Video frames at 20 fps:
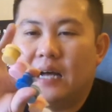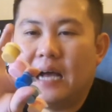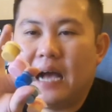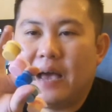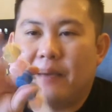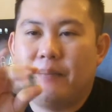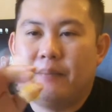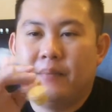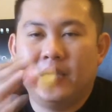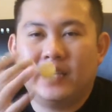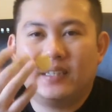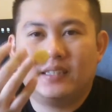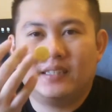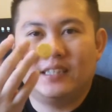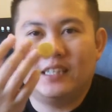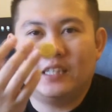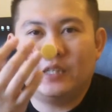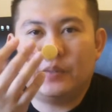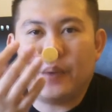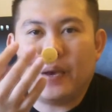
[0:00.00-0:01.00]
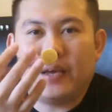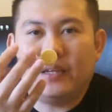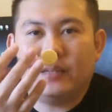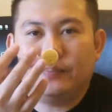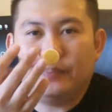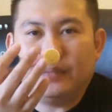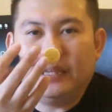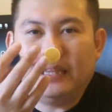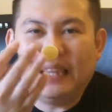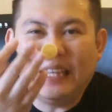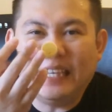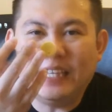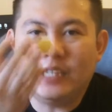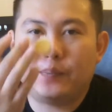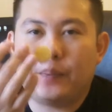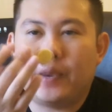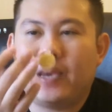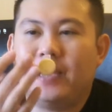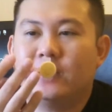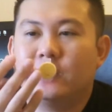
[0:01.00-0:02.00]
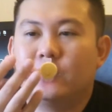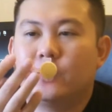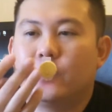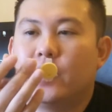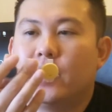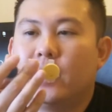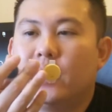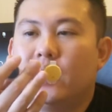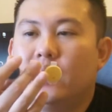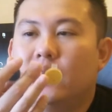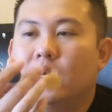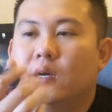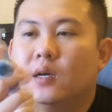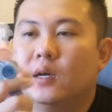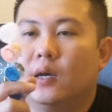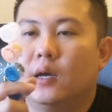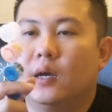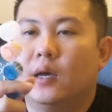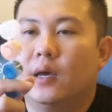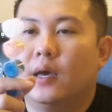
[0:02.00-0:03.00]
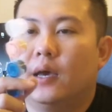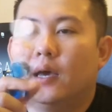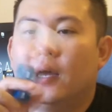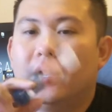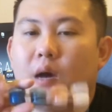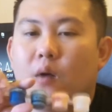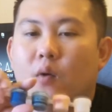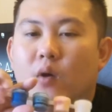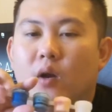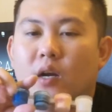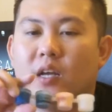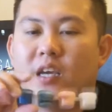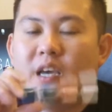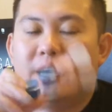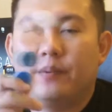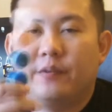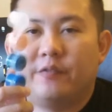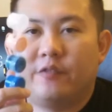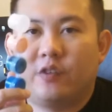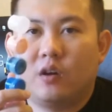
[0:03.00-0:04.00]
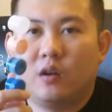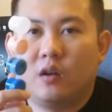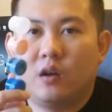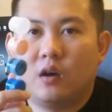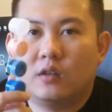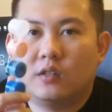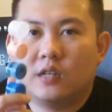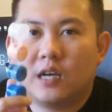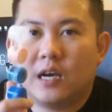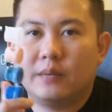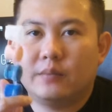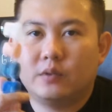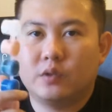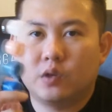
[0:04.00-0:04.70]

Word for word: I mixed these paints already, and I wanted to keep them for a long time.